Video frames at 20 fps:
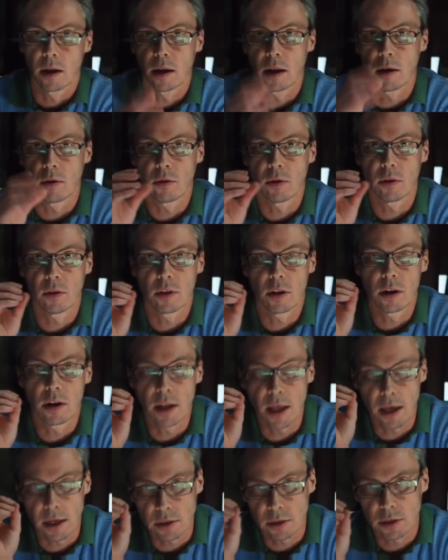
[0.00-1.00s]
Now the
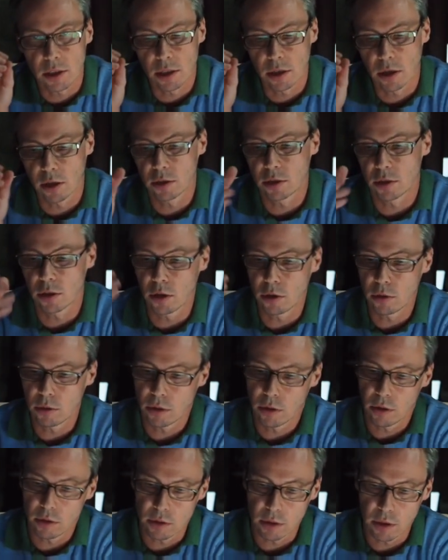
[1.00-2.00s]
next thing I
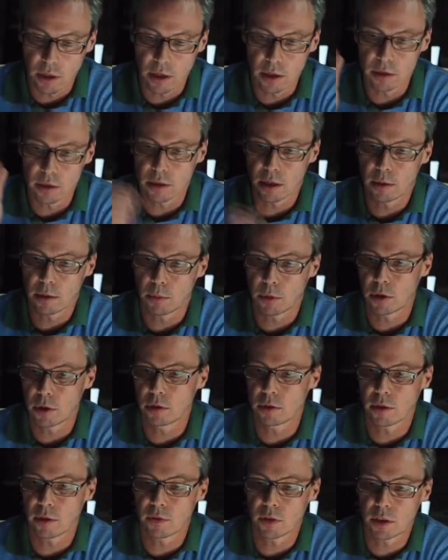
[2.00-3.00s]
do is, again, as anybody
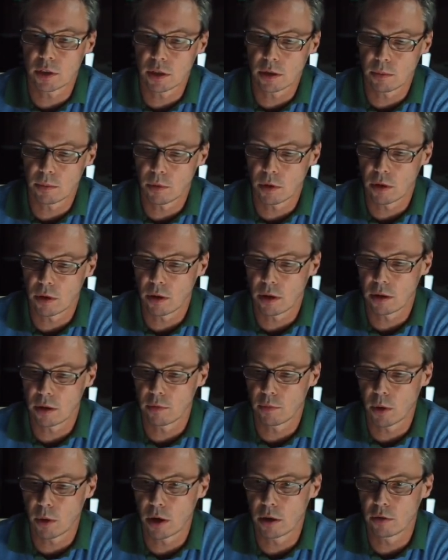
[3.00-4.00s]
who's ever seen any
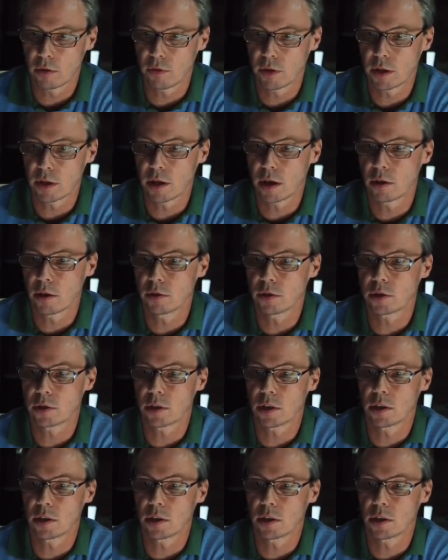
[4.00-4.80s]
of my other videos,